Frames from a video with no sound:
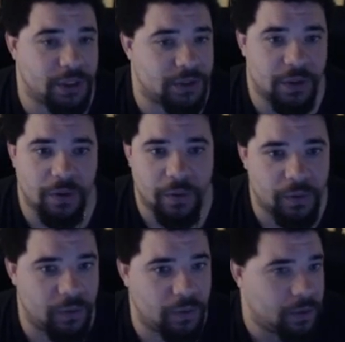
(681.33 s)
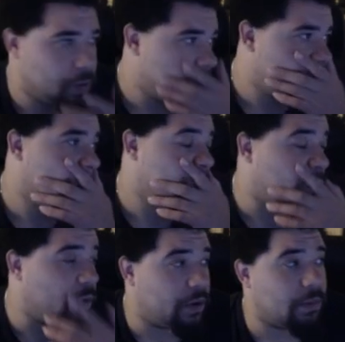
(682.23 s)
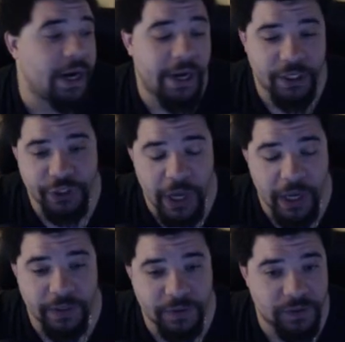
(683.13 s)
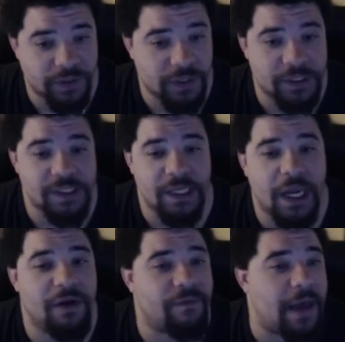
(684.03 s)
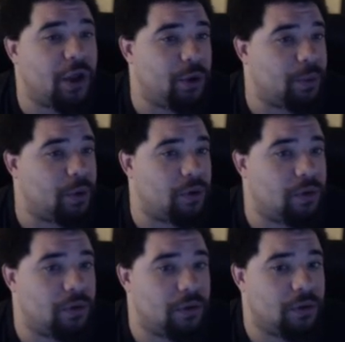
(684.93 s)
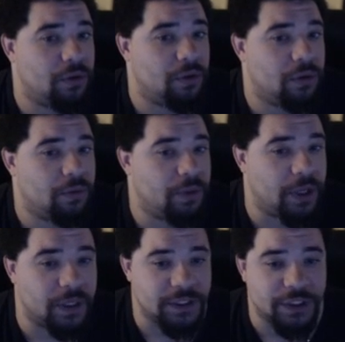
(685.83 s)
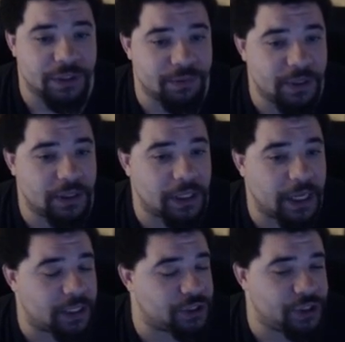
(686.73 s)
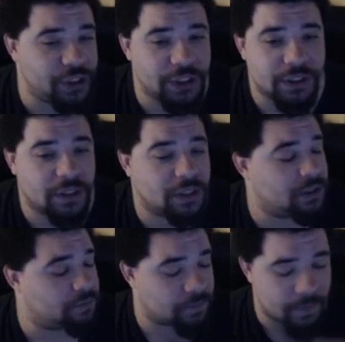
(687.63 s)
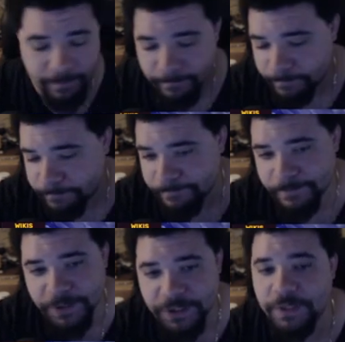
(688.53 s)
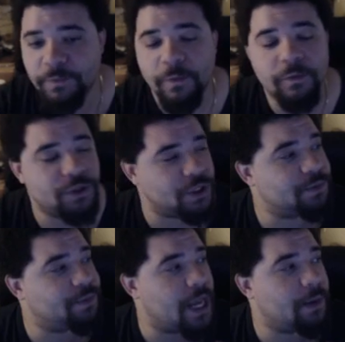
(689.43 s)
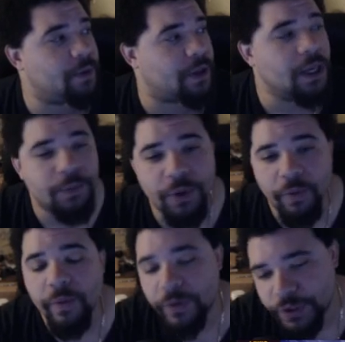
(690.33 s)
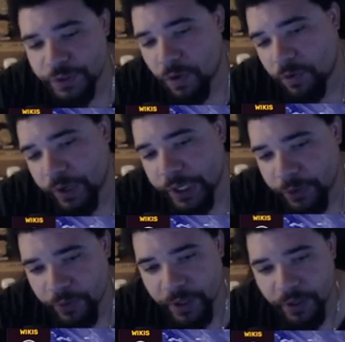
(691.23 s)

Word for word: So, or Mighty Chains, this is invaluable because it just means like she just she will just be able to keep doing what she's already doing.